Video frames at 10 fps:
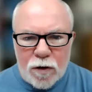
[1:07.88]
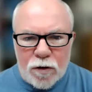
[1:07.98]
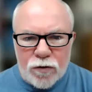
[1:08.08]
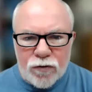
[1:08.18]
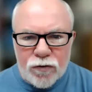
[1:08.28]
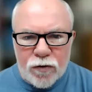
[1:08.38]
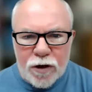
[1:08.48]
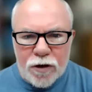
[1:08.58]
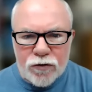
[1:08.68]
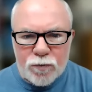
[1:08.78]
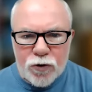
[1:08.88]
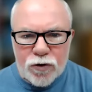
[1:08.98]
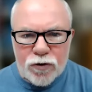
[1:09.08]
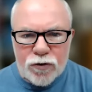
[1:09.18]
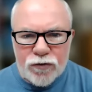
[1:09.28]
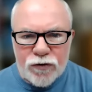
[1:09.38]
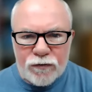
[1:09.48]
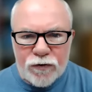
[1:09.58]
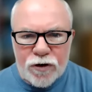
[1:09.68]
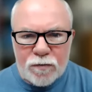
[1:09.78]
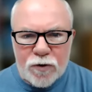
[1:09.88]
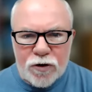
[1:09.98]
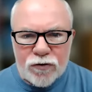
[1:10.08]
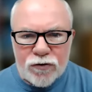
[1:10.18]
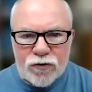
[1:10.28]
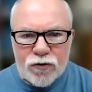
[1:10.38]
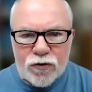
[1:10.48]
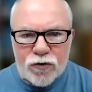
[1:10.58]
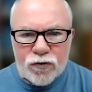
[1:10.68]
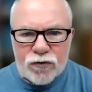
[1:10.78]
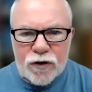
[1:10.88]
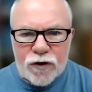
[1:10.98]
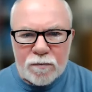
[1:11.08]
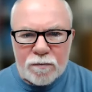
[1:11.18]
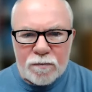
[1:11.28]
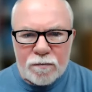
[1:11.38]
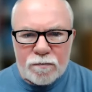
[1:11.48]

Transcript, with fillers: His latest book is 17 Minutes to Your Dream.